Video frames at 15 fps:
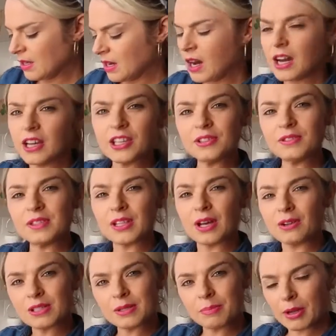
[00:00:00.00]
I use
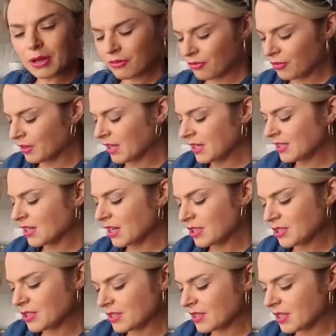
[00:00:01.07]
salted butter for this. I
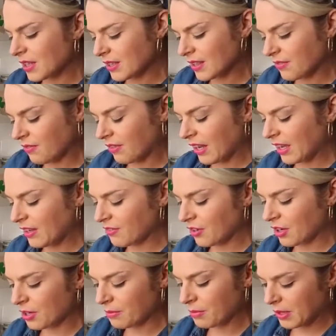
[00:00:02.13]
just like the
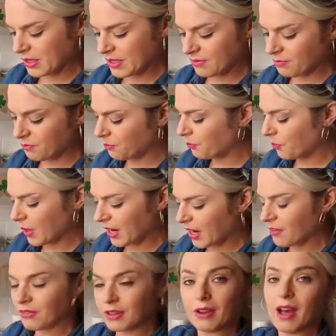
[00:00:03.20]
flavour, but it's
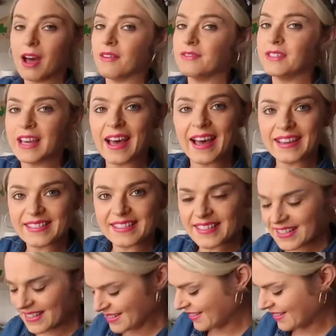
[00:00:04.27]
whatever you have to hand.